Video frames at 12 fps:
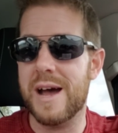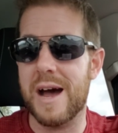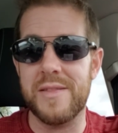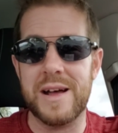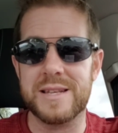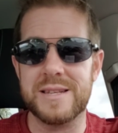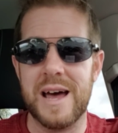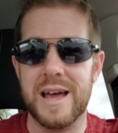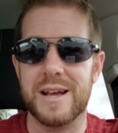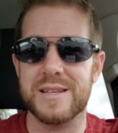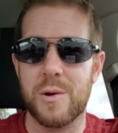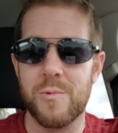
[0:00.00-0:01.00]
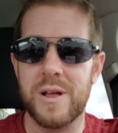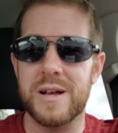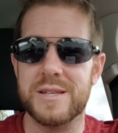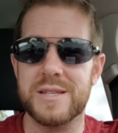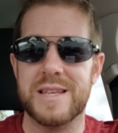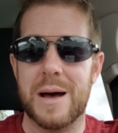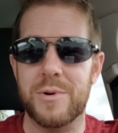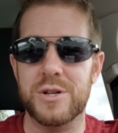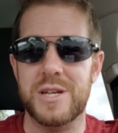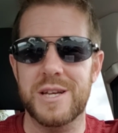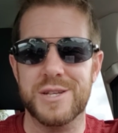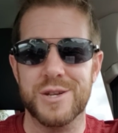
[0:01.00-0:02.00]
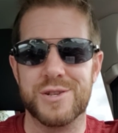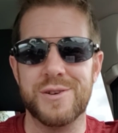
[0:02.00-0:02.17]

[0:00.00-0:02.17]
and that's that, because they realize it's that much easier.